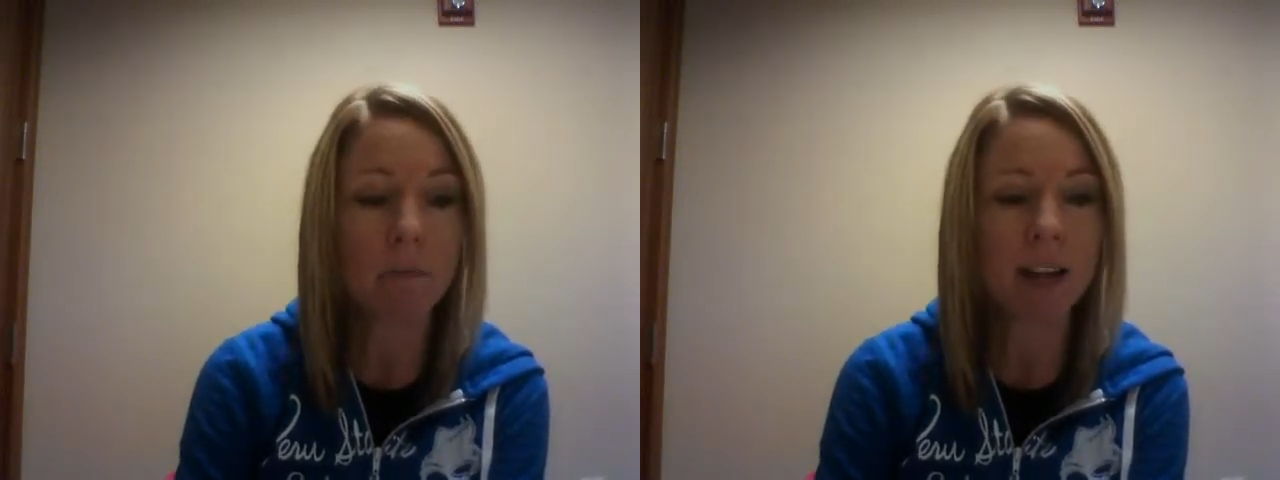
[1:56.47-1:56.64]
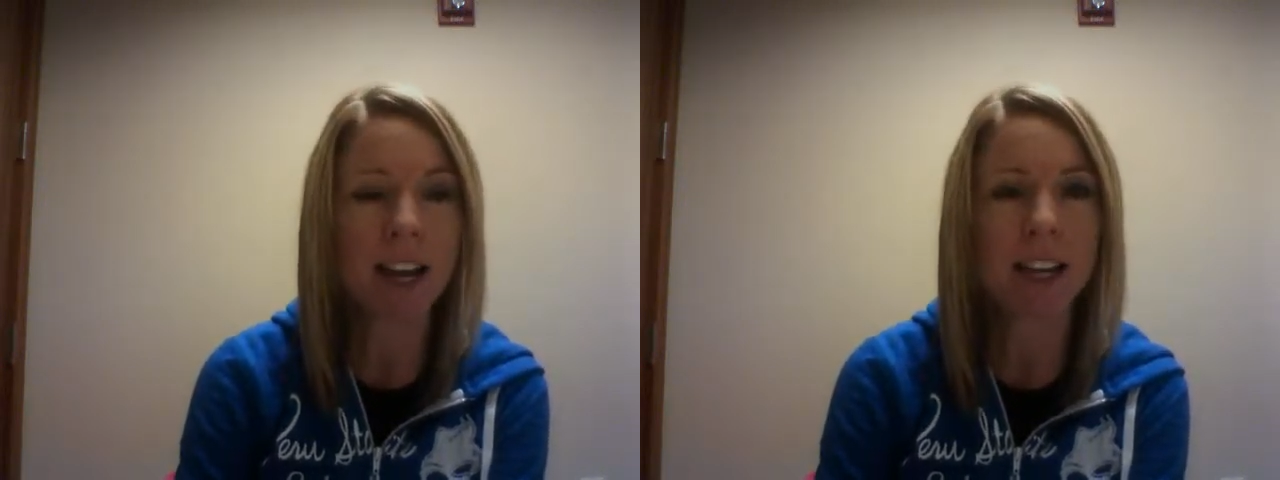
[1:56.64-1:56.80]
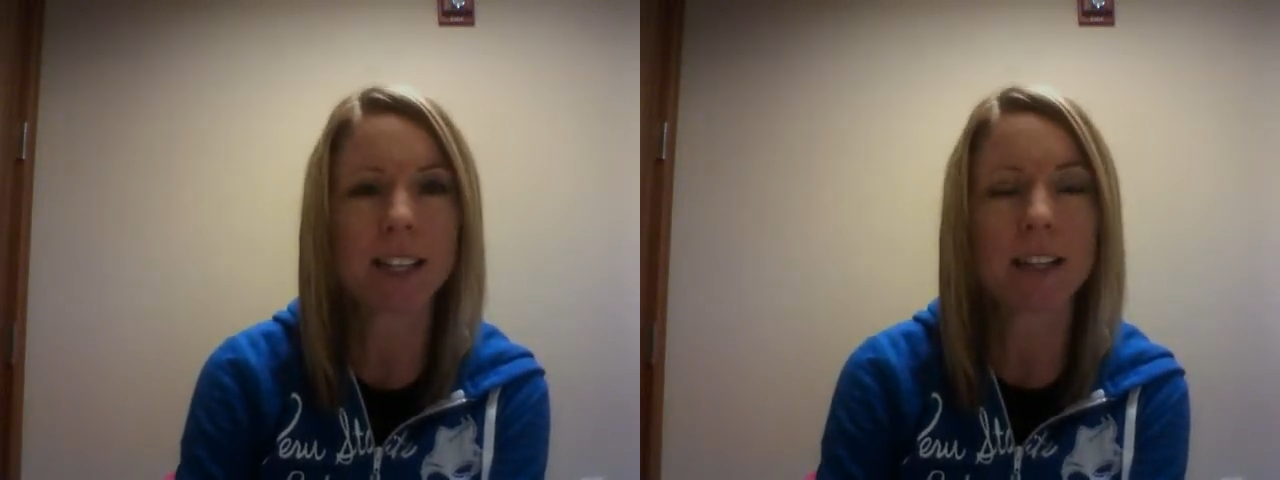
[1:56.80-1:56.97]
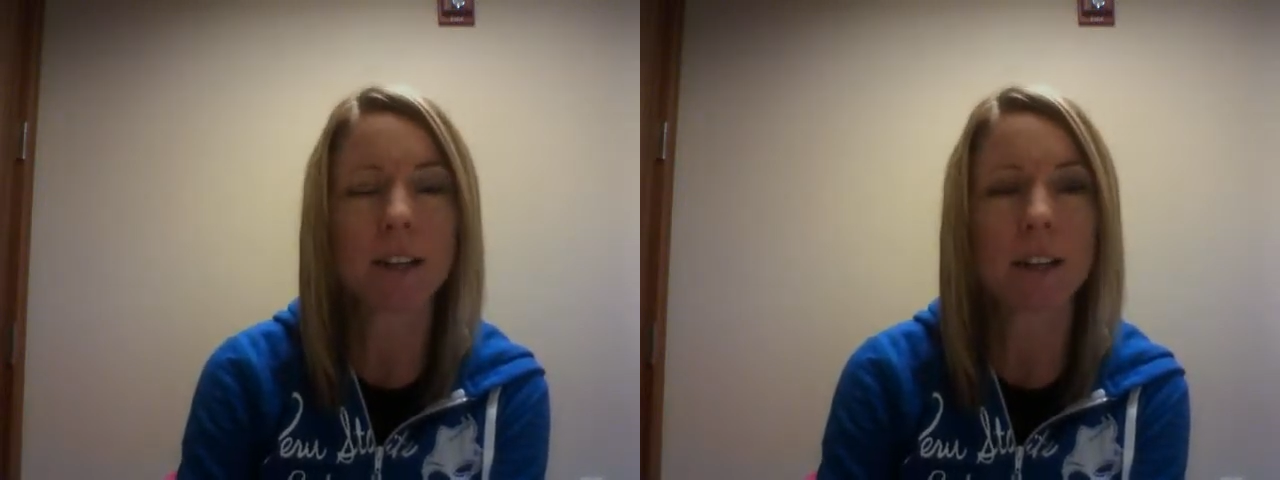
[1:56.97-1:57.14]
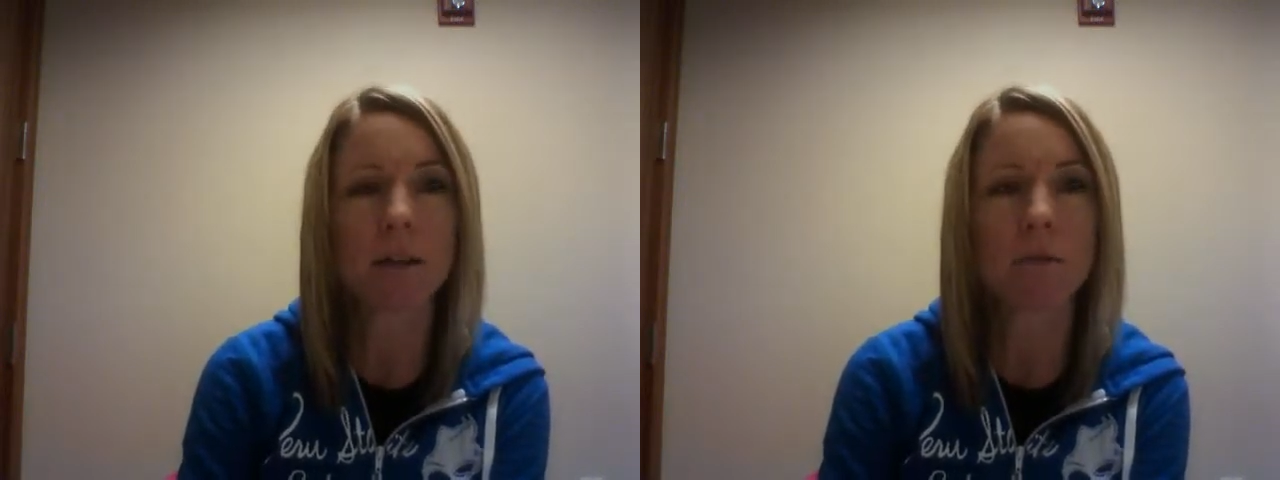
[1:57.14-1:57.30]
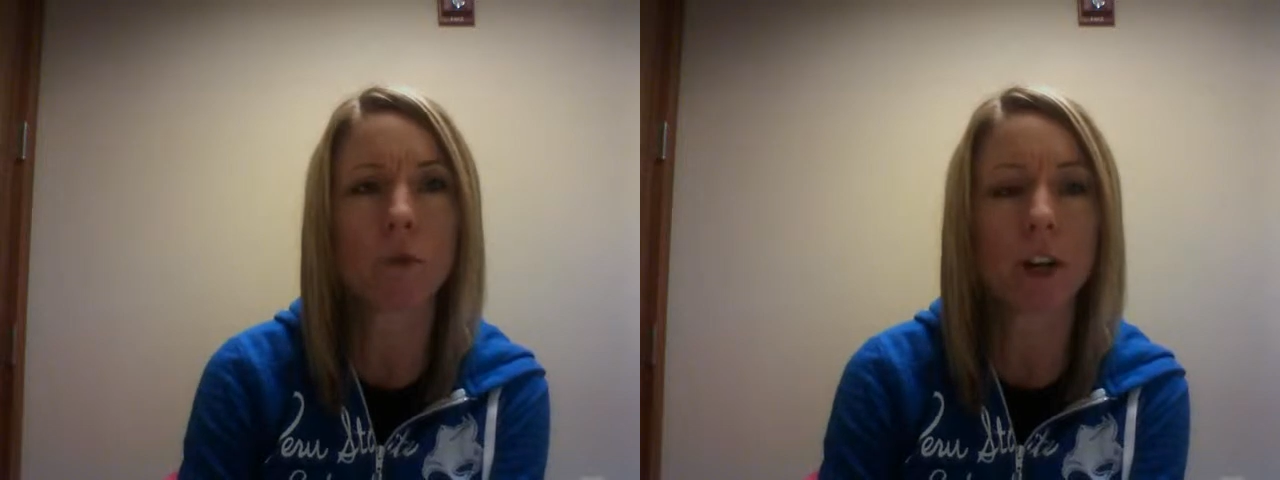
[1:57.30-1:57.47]
because
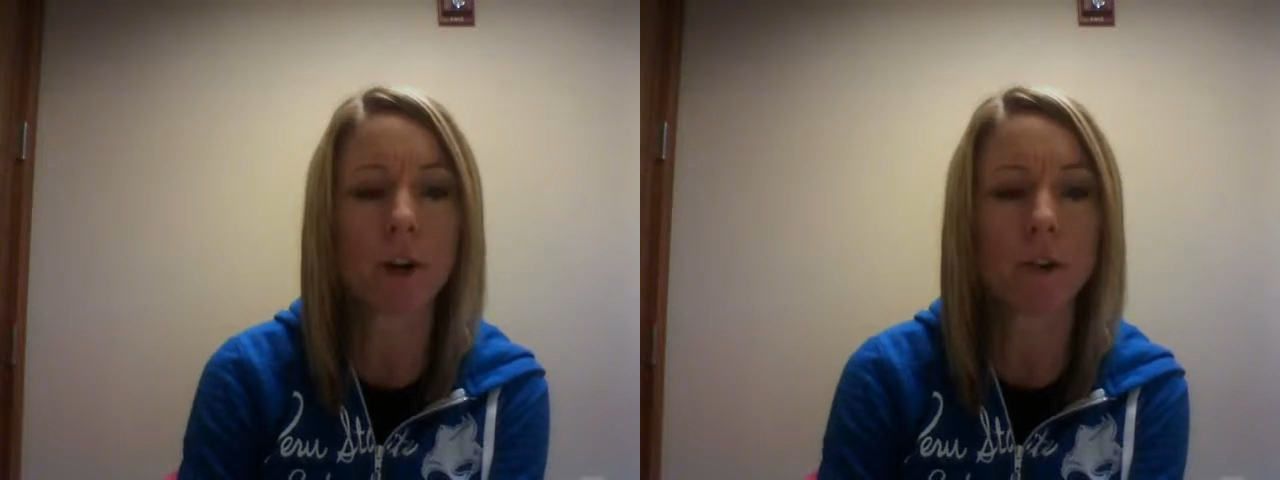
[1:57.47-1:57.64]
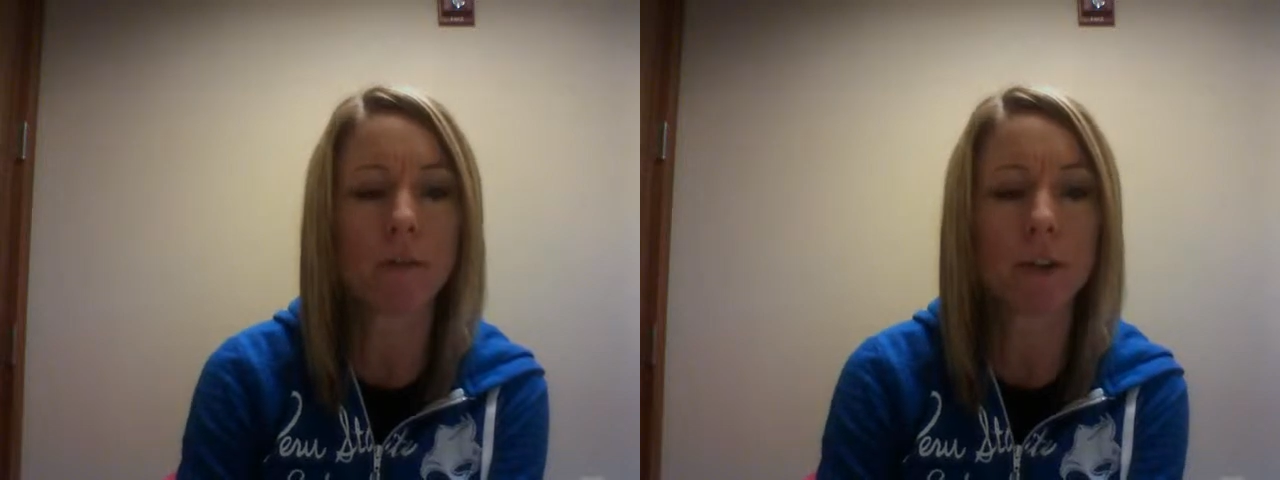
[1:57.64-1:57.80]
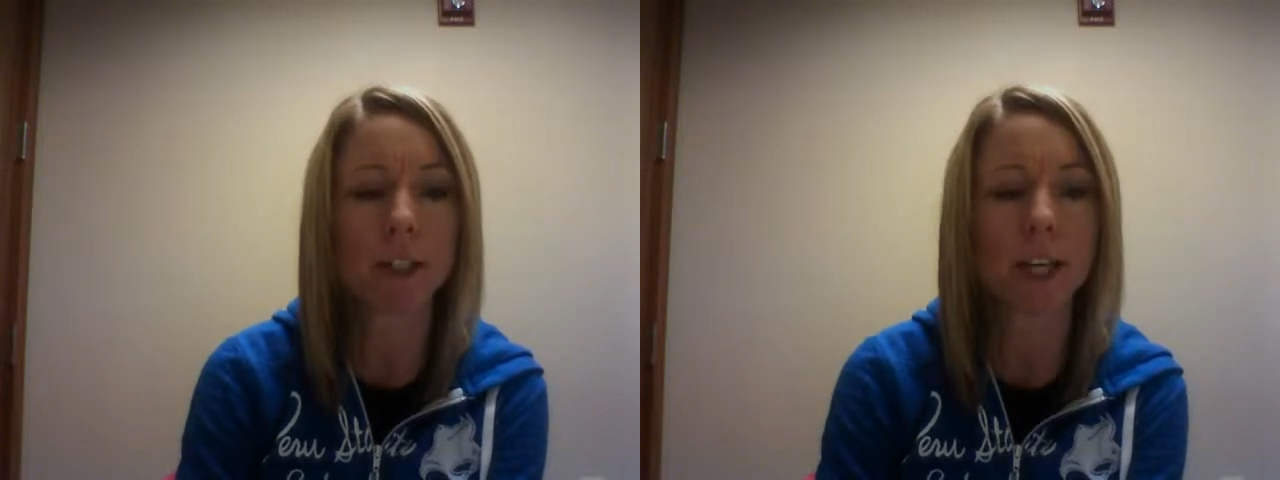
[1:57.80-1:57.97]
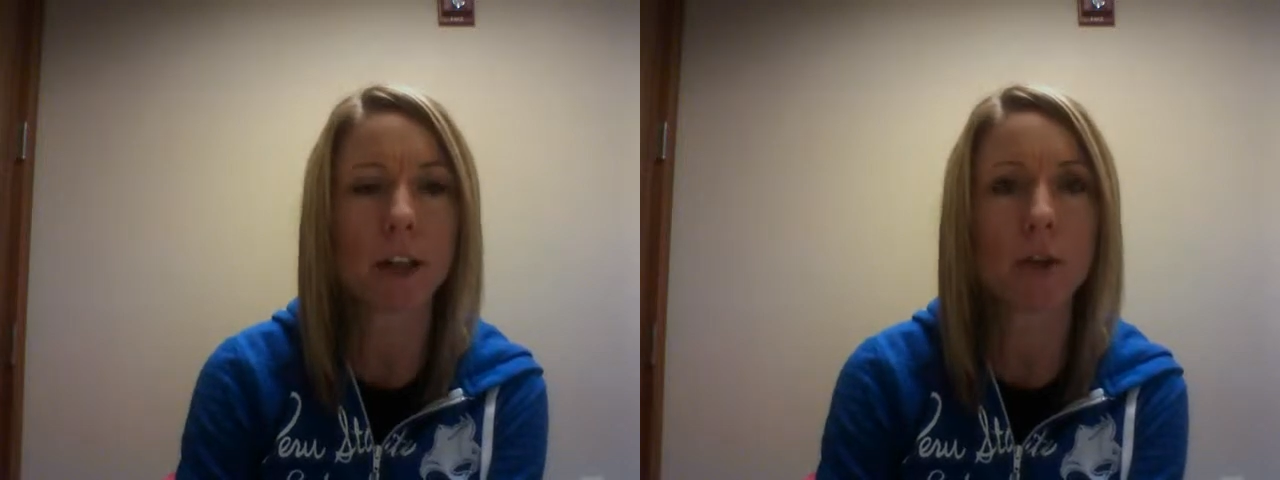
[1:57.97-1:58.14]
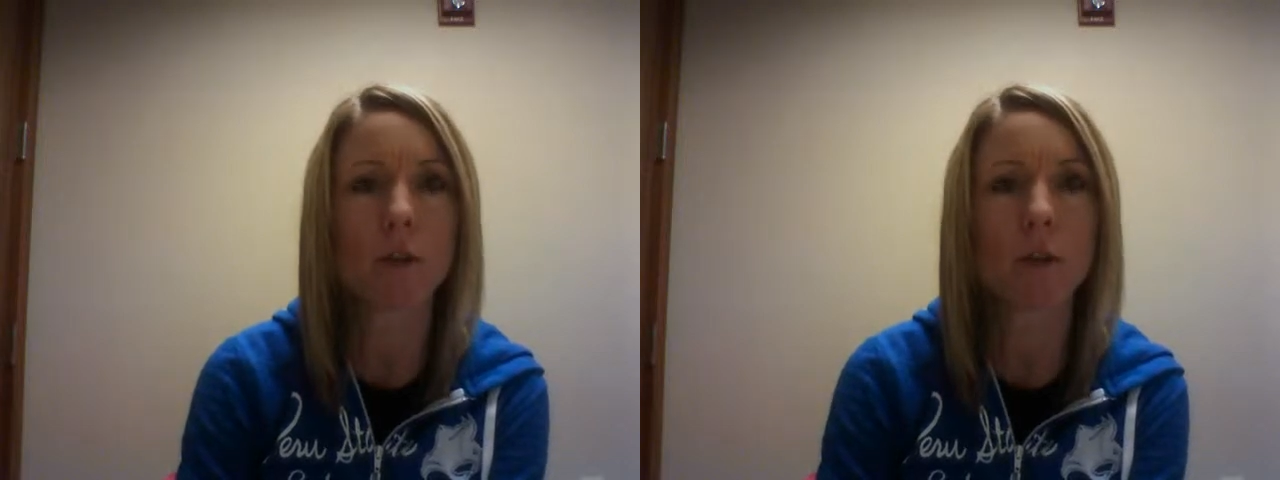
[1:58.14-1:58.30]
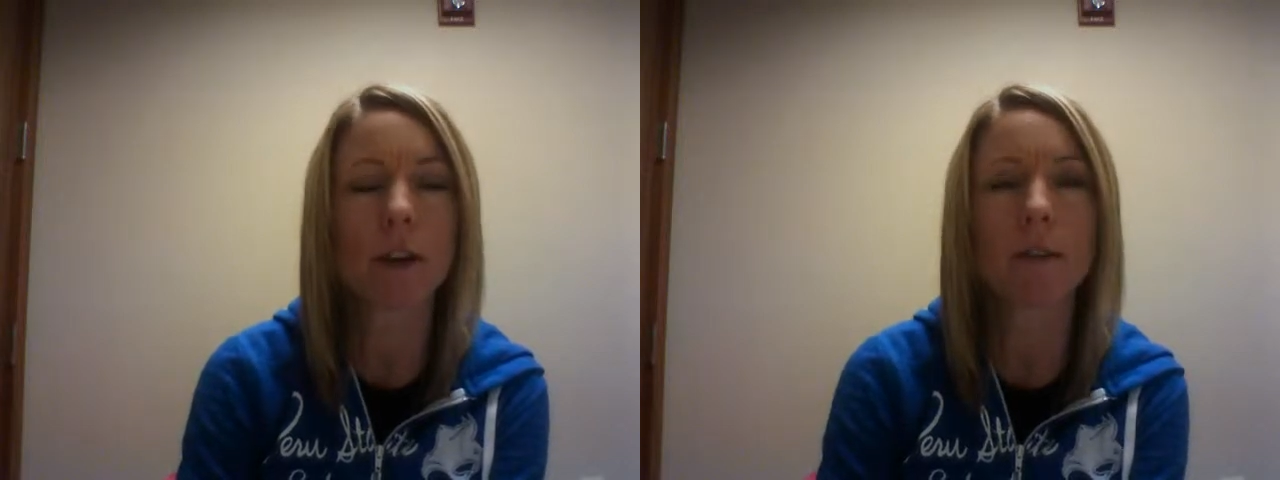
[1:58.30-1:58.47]
the reader feels like
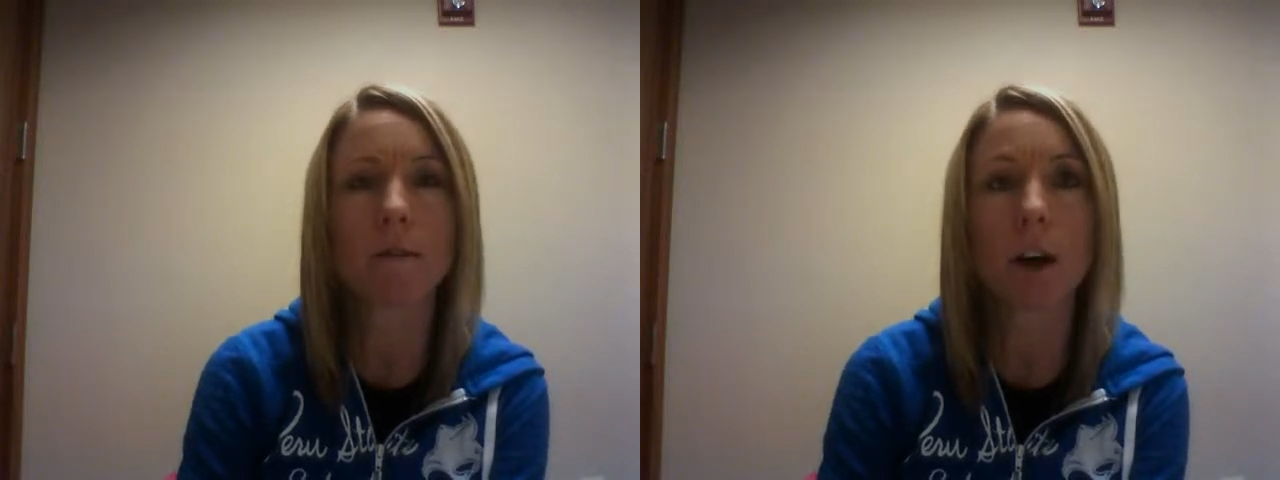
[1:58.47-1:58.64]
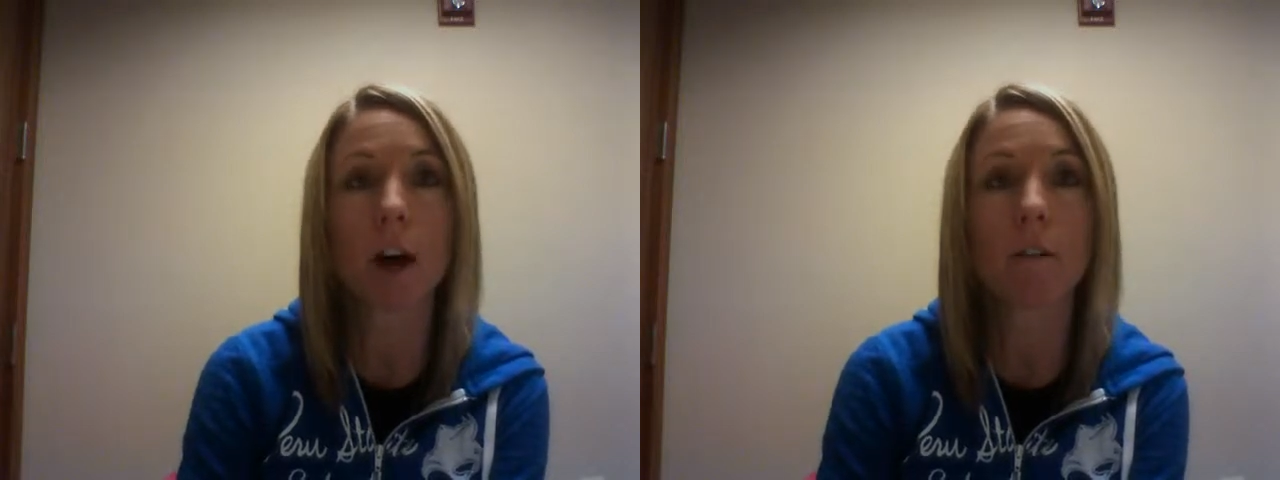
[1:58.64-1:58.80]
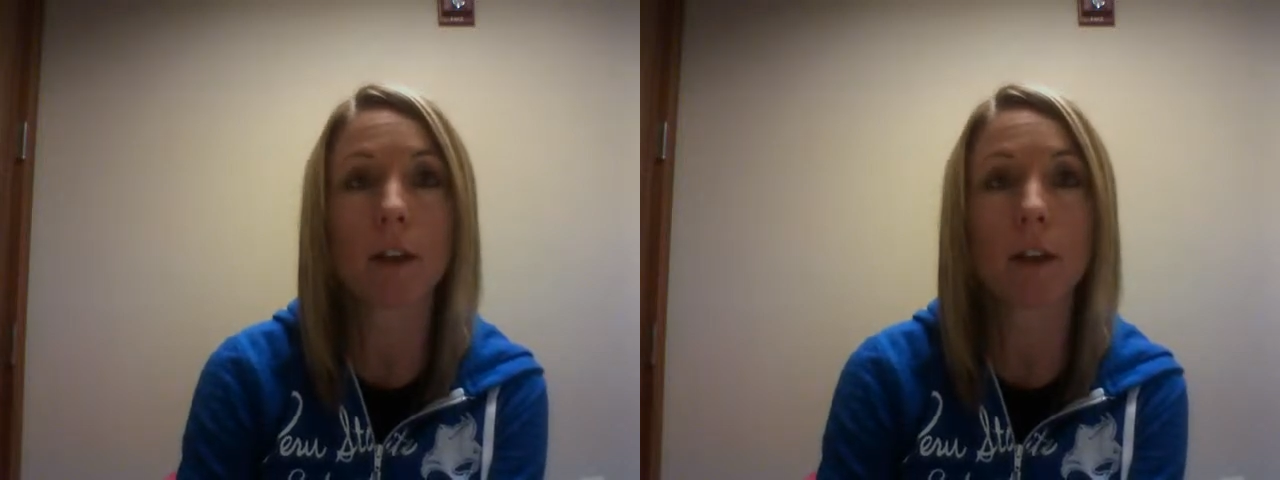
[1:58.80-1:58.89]
they're involved,